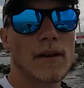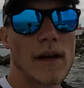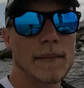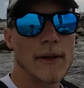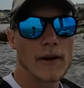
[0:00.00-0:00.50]

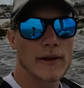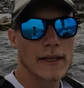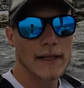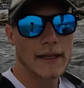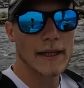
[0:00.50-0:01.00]
I'm
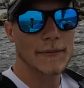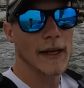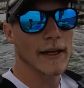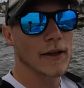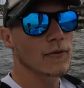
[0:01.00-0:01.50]
currently
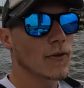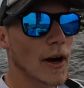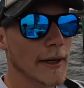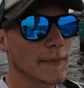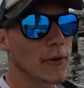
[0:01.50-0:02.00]
leaving
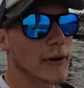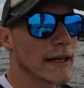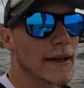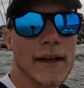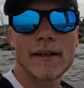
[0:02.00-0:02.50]
Ryde
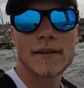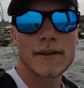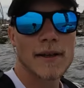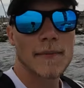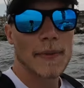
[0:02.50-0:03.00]
Marina,
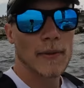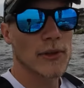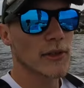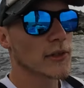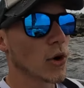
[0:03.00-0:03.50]

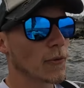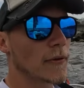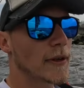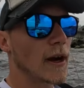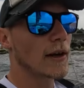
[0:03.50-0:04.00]
which is north
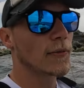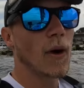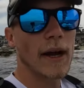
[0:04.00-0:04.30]
of the Isle of